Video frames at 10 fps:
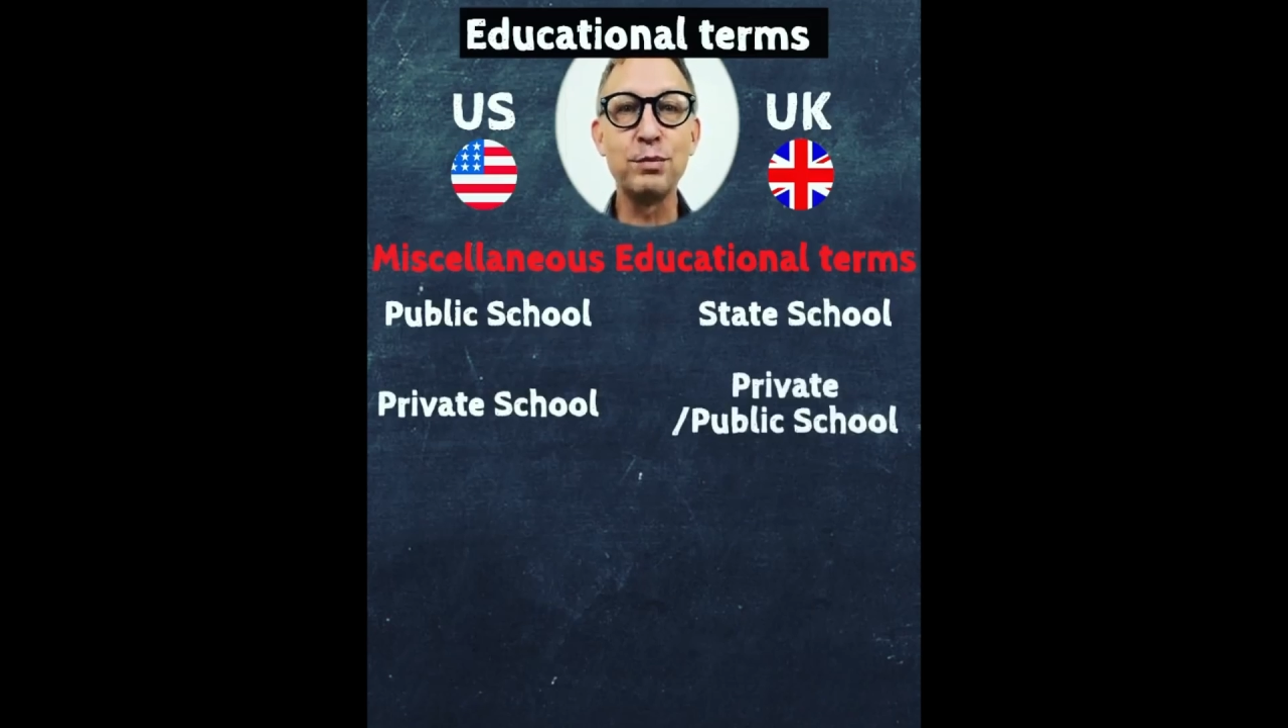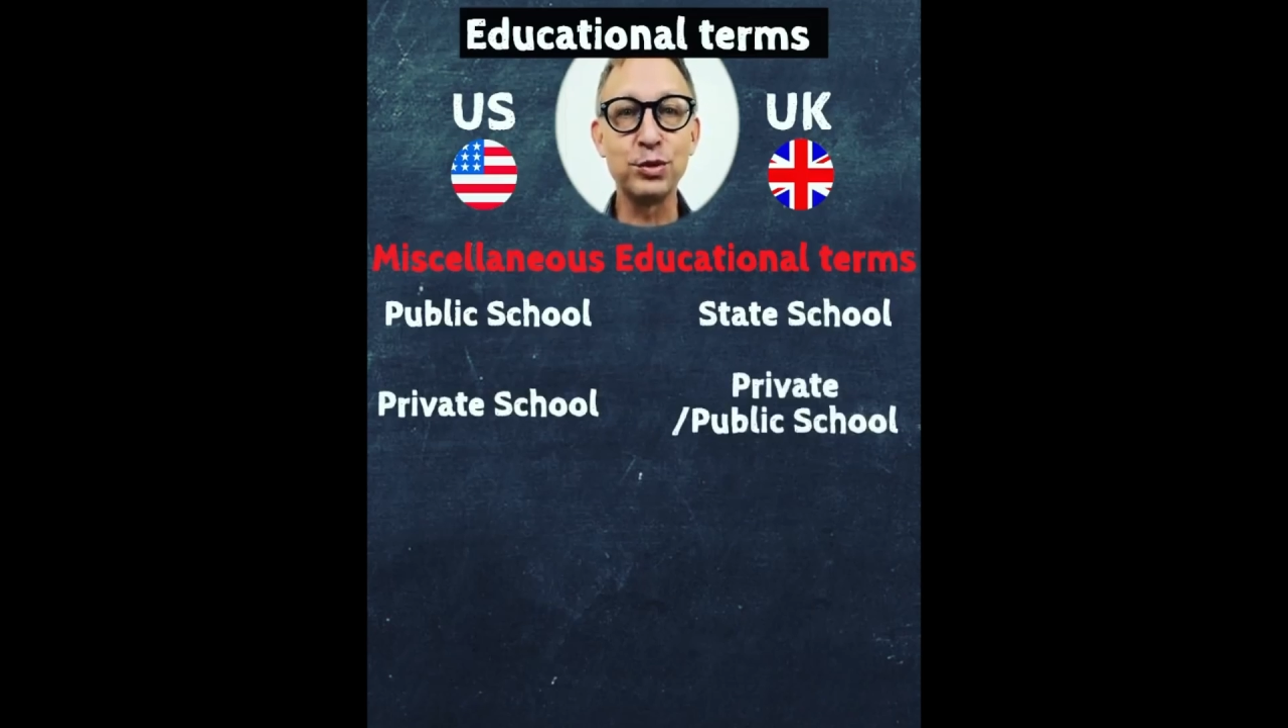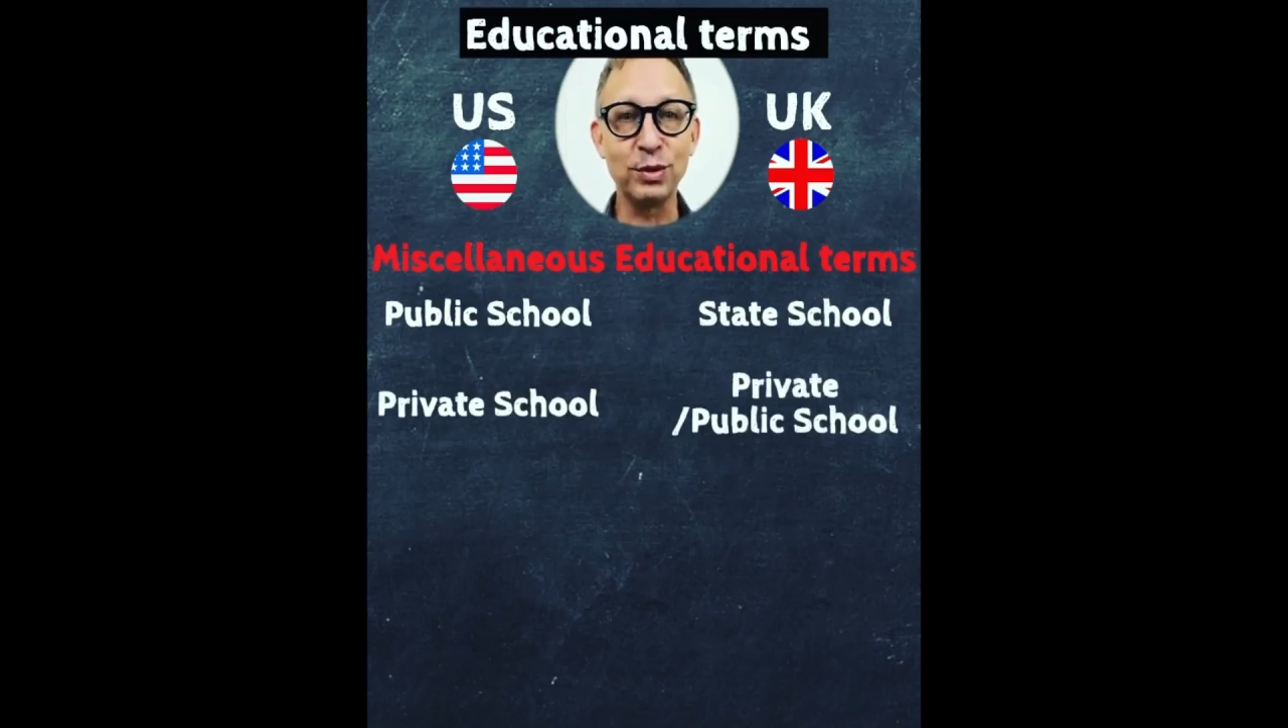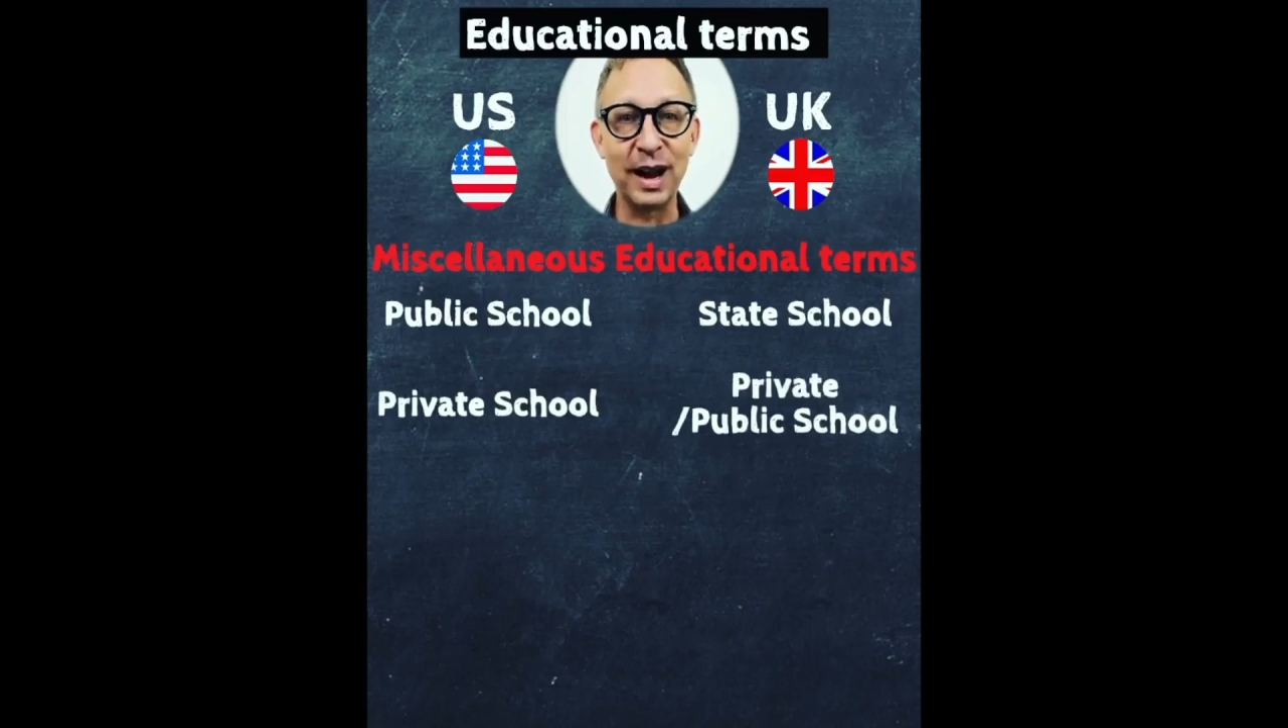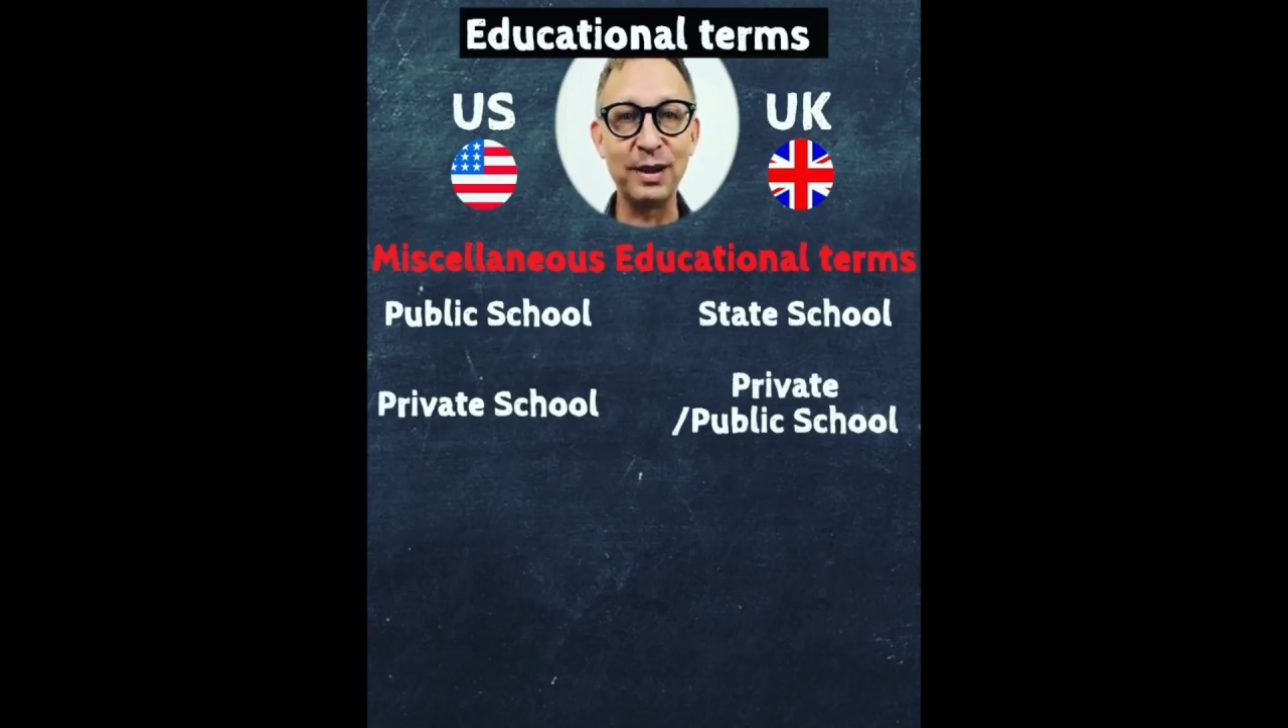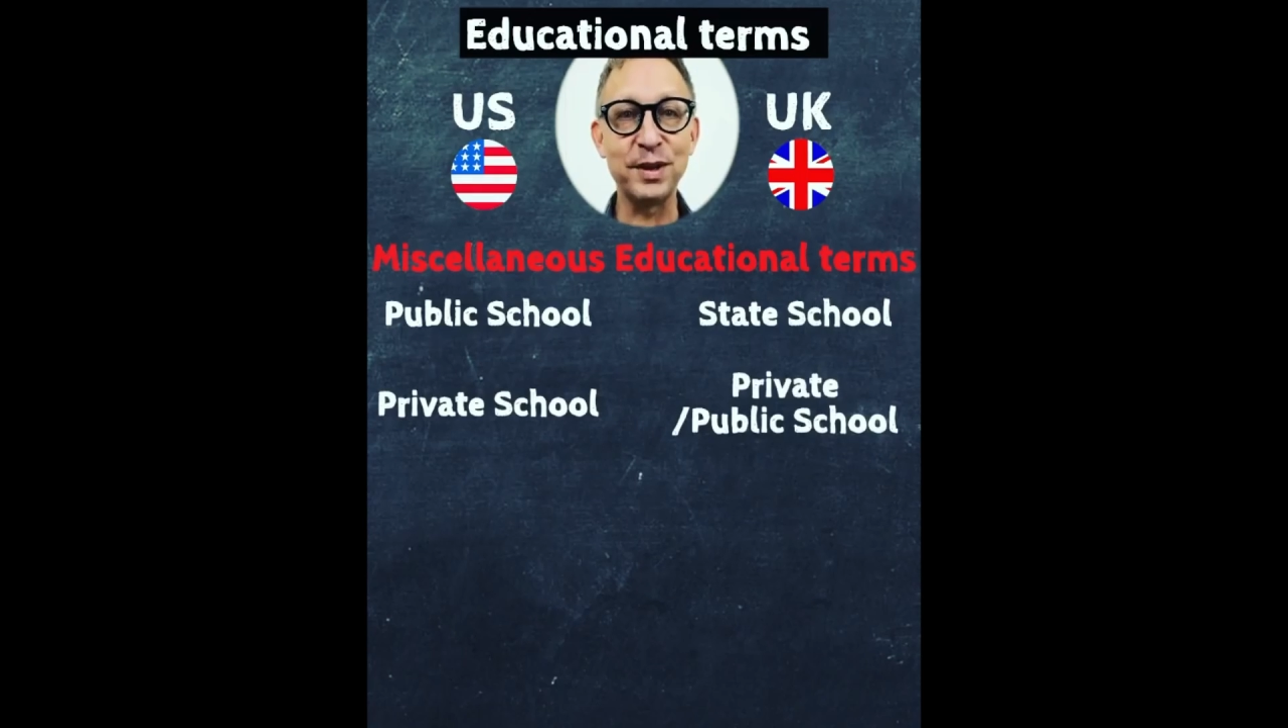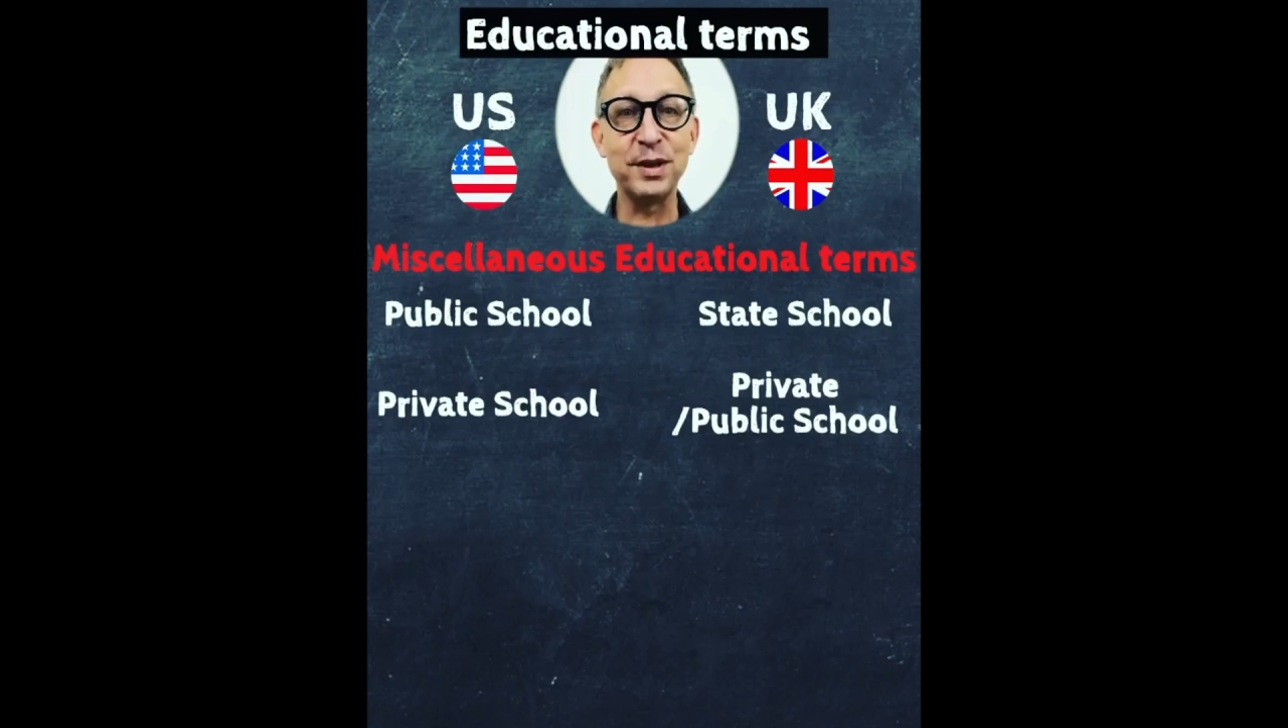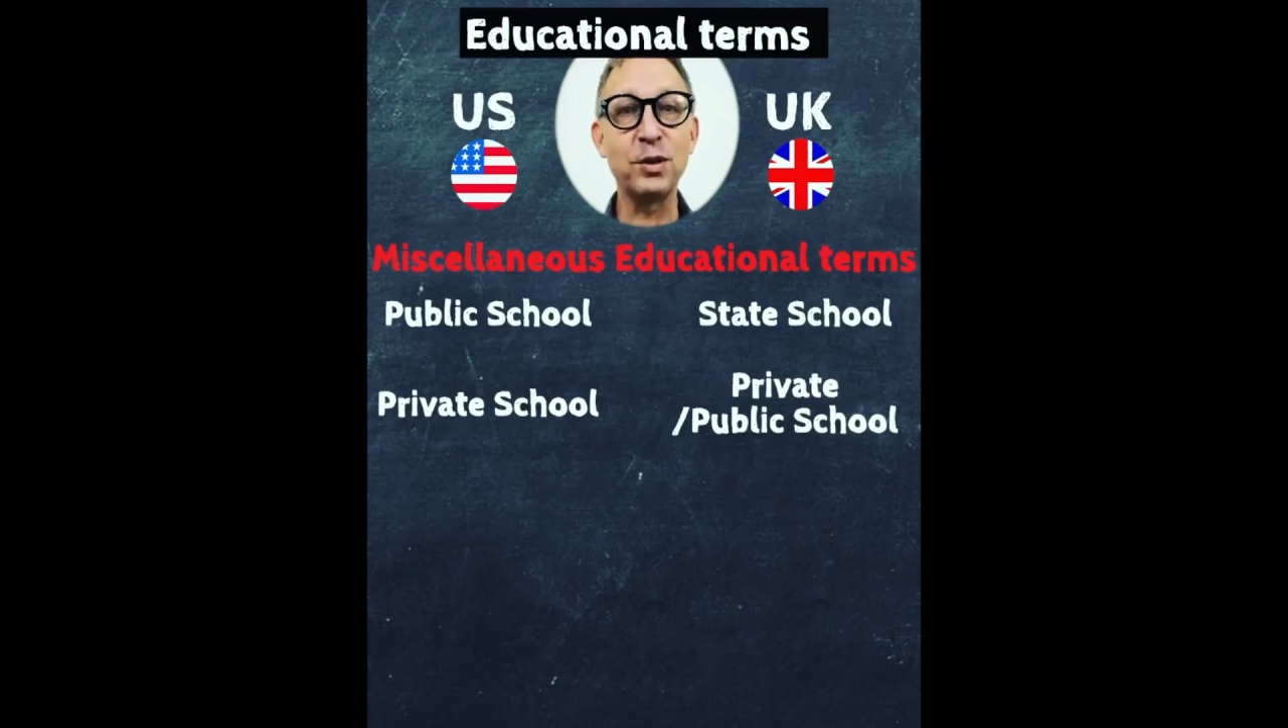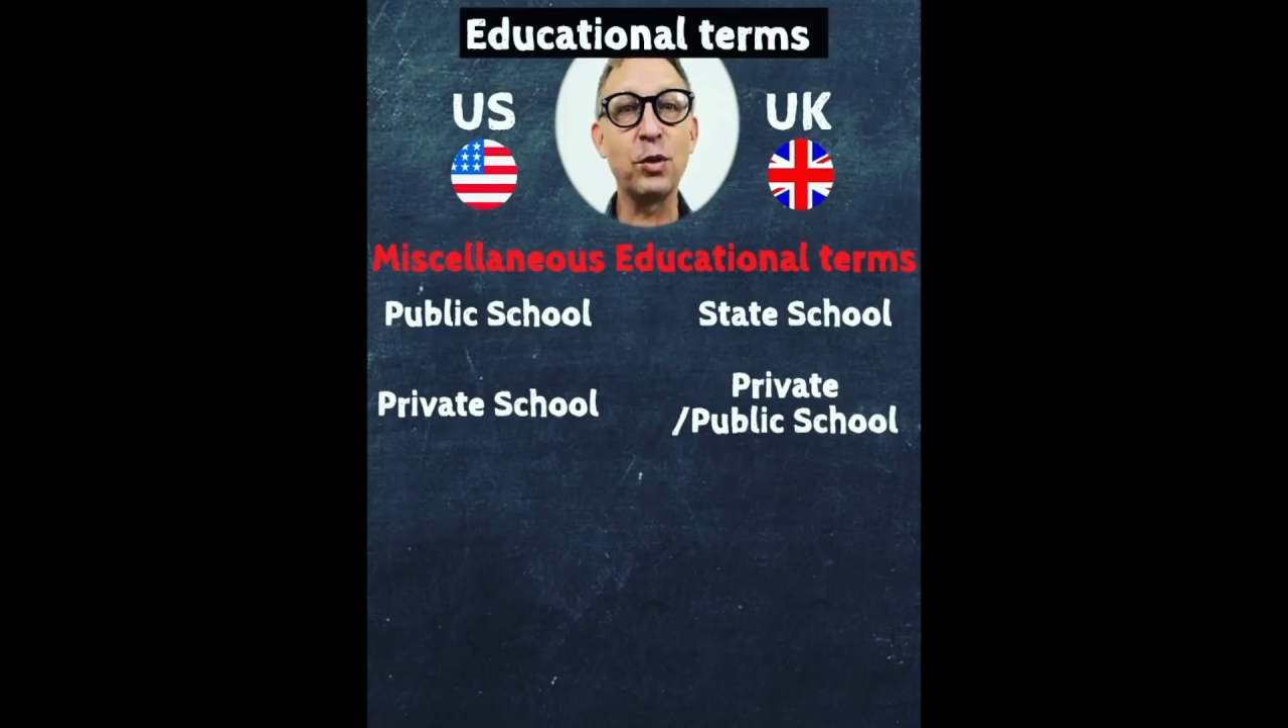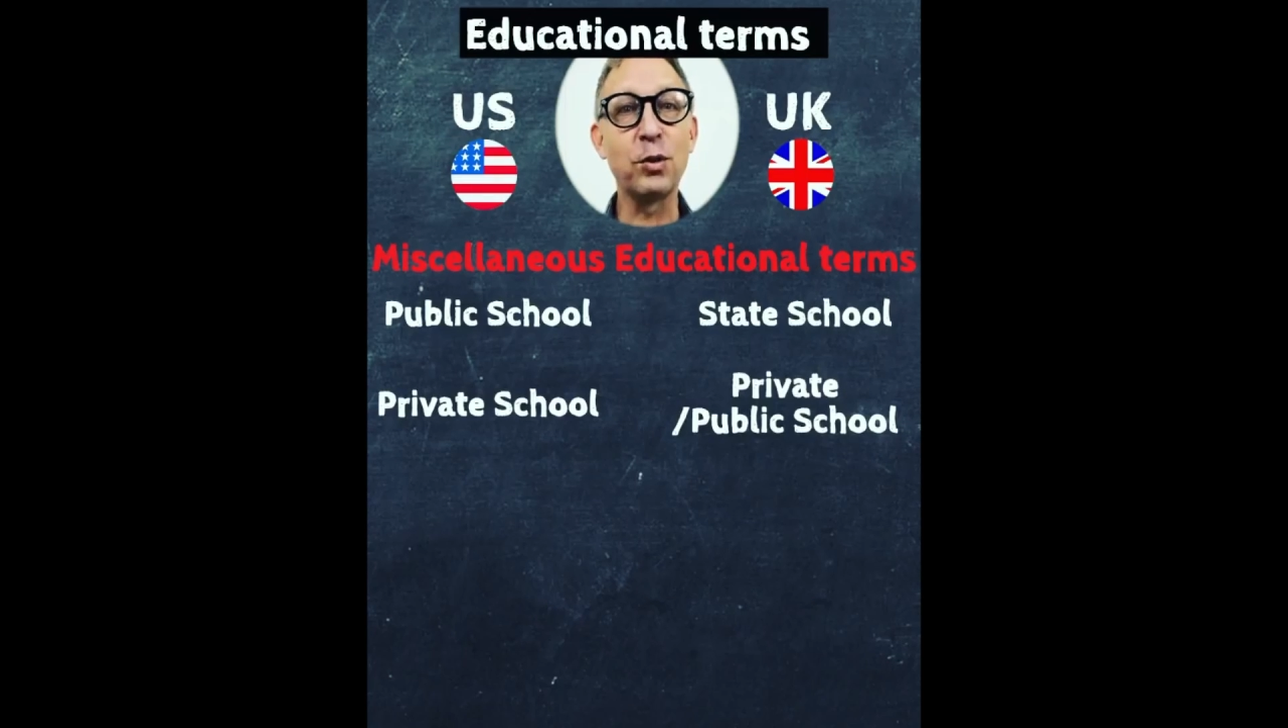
private